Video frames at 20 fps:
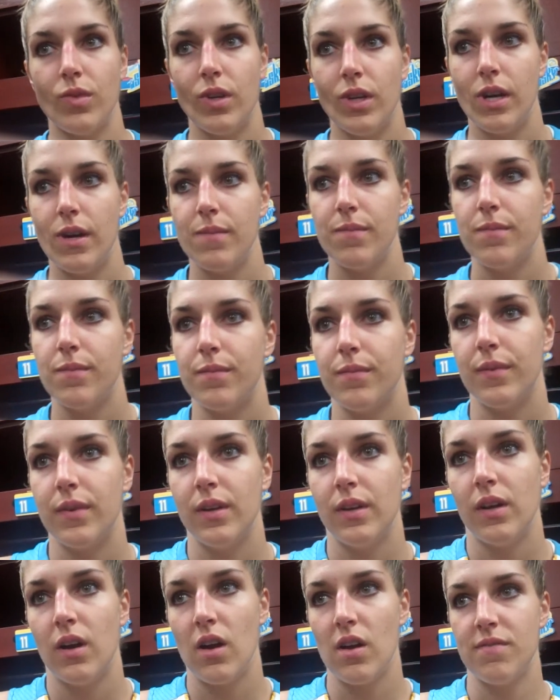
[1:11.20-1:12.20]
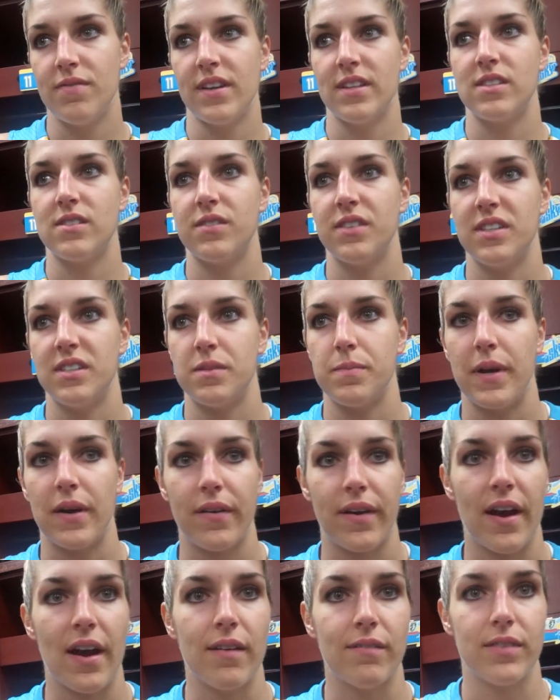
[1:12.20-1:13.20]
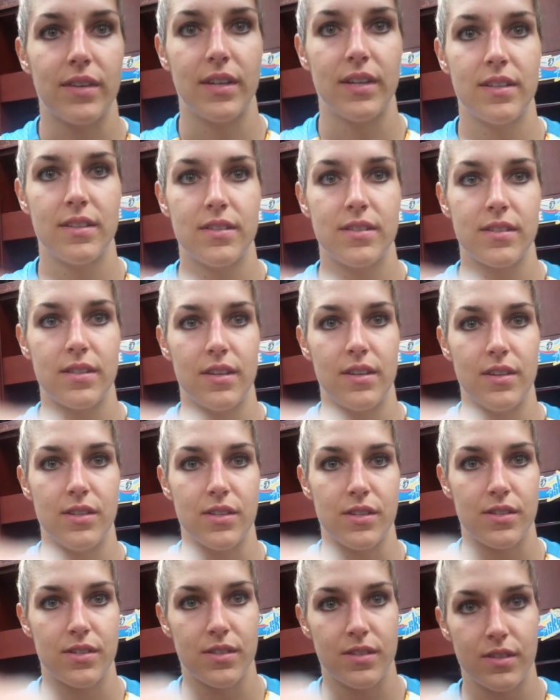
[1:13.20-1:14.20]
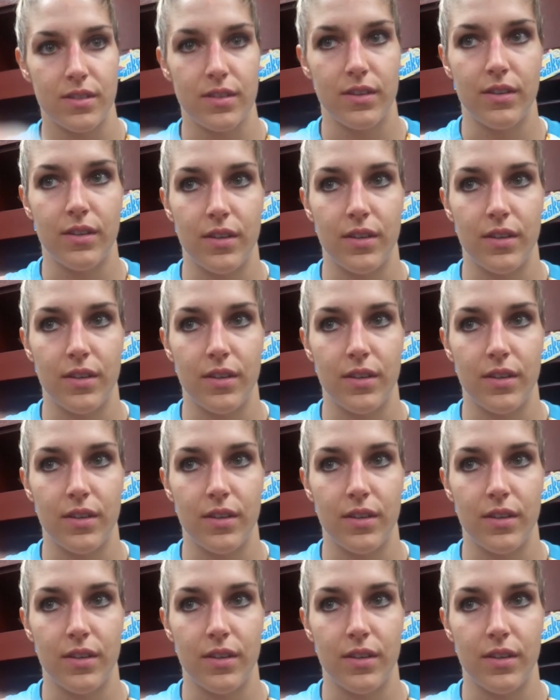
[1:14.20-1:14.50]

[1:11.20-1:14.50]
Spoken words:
Offensively, it's about confidence and just